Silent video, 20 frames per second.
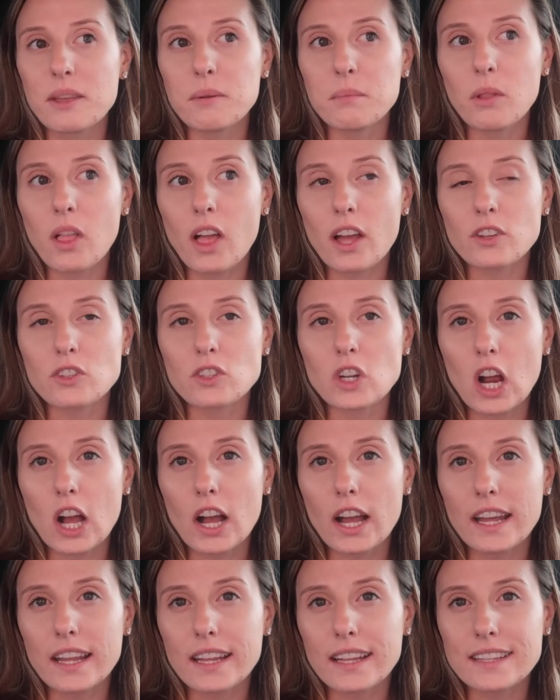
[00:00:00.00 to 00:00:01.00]
the blood
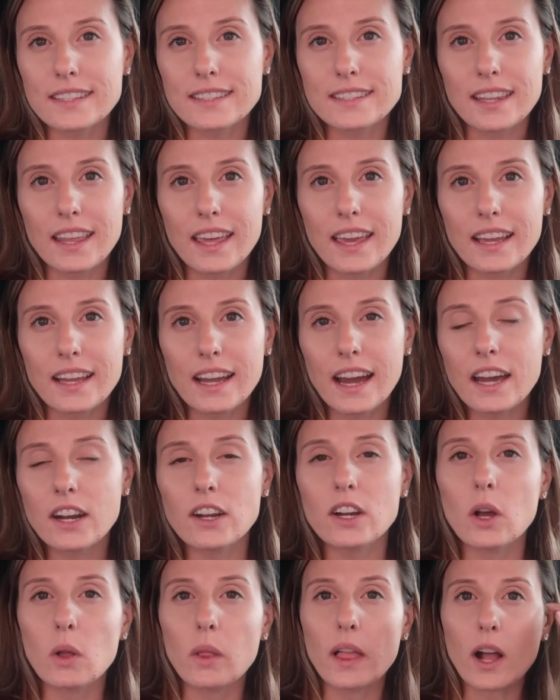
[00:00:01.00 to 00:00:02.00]
drawing is like, I
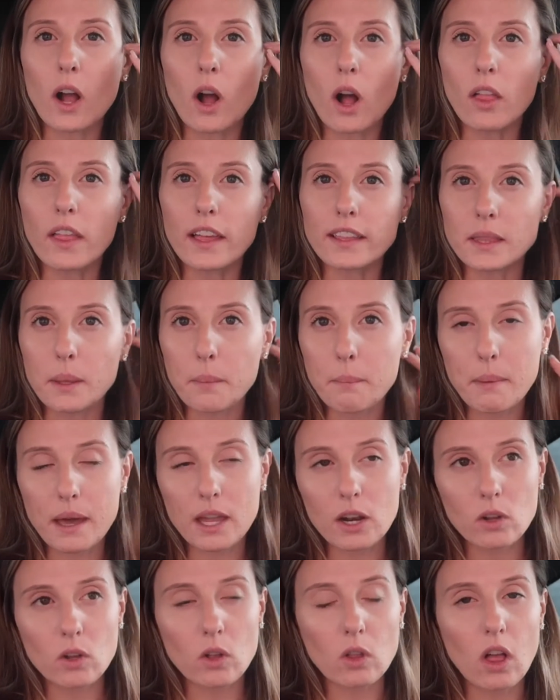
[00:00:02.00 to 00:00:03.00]
don't know, like all like the
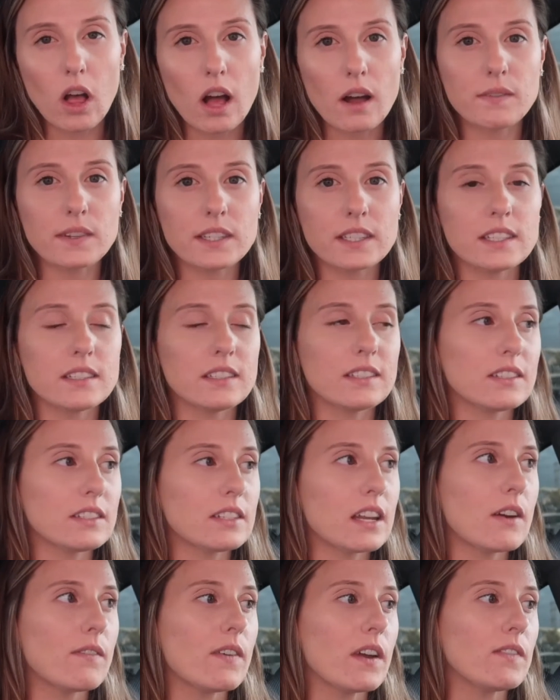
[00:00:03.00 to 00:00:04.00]
medical offices and
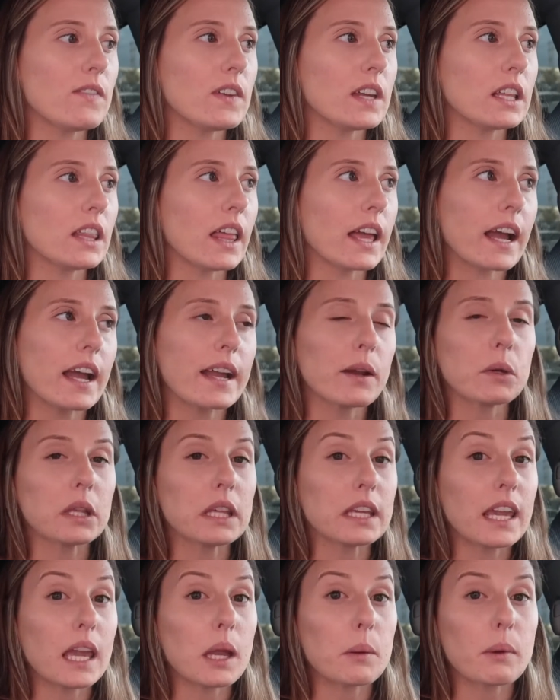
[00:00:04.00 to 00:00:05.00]
stuff, I feel like I
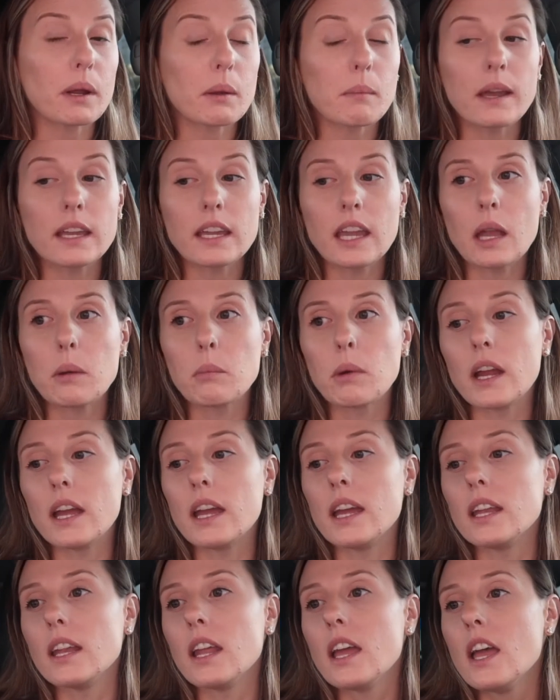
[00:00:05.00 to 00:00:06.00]
really can't bring my camera
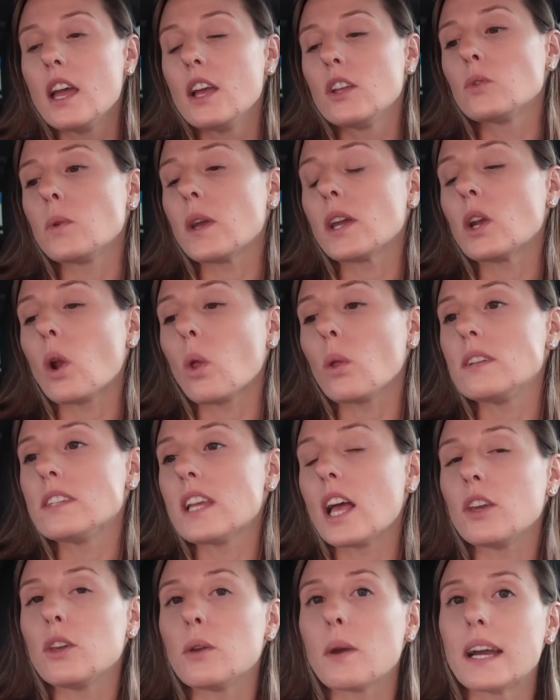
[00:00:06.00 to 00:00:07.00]
in. So I can only
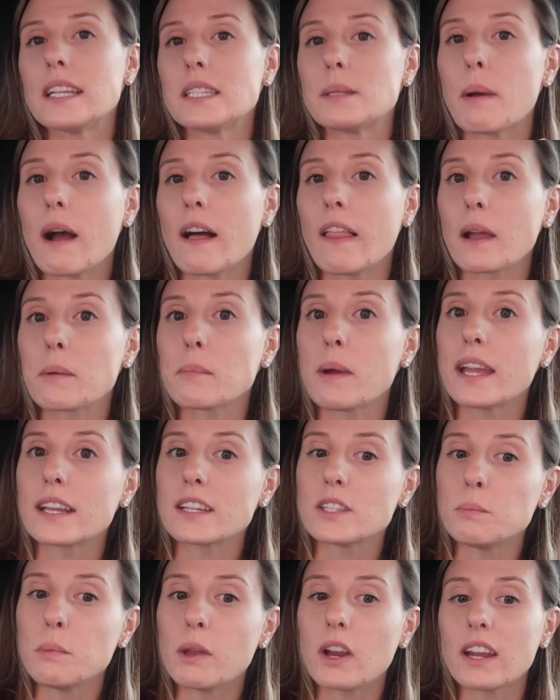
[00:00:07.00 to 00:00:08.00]
tell you guys about like my
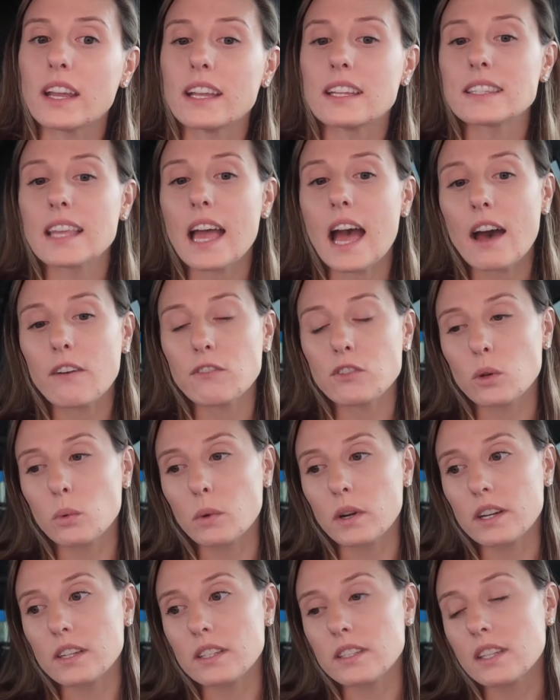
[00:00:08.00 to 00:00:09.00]
experience
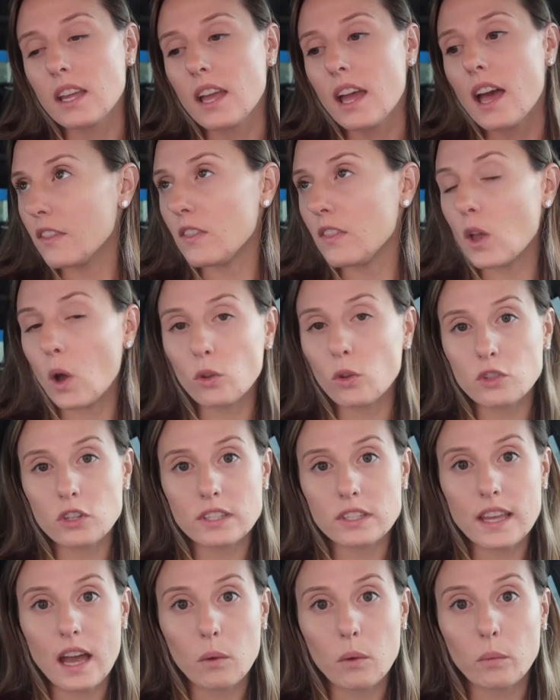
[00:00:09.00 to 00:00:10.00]
afterwards. The
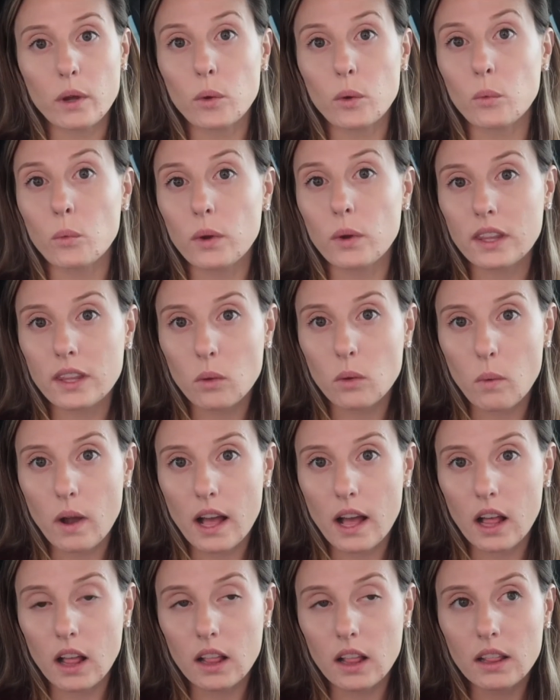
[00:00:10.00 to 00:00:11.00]
ultrasound went really
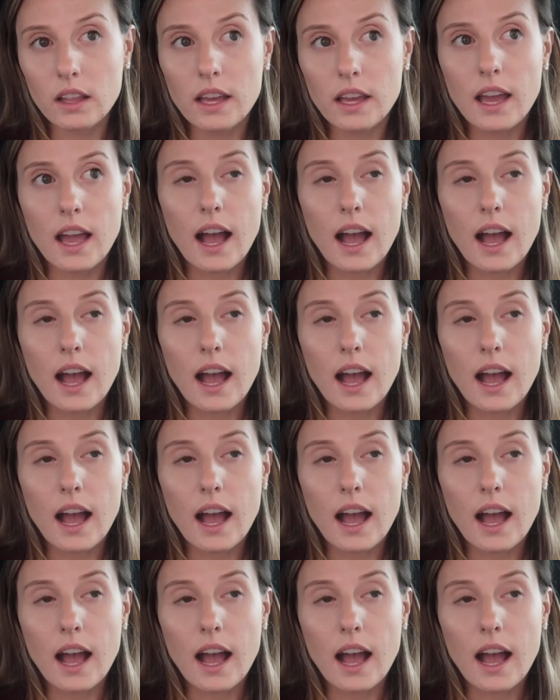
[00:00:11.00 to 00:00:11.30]
well.